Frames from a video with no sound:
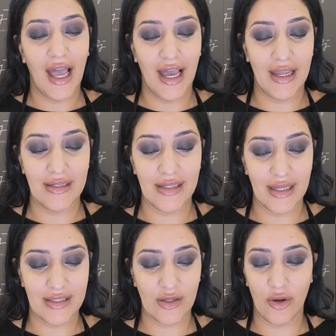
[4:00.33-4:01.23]
and
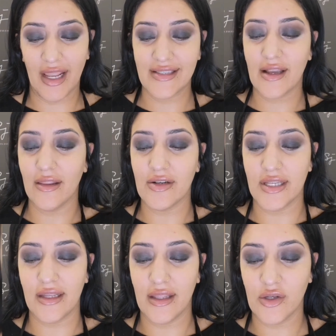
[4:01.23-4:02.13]
it's got nice colours
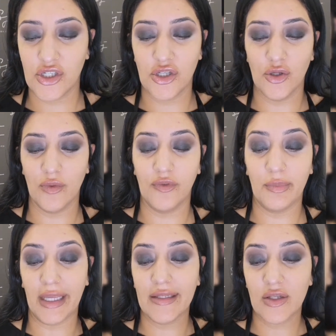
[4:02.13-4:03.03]
in it that should hopefully
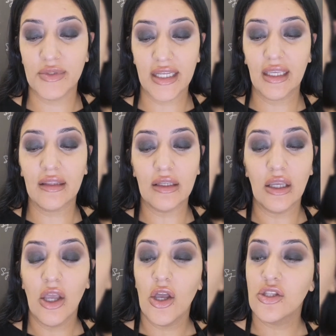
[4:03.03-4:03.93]
blend. So I'm taking the
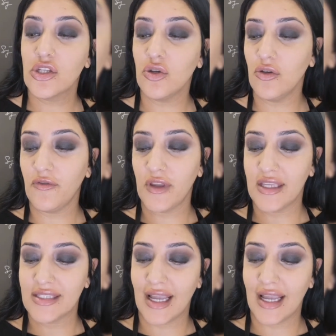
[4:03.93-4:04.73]
Too Faced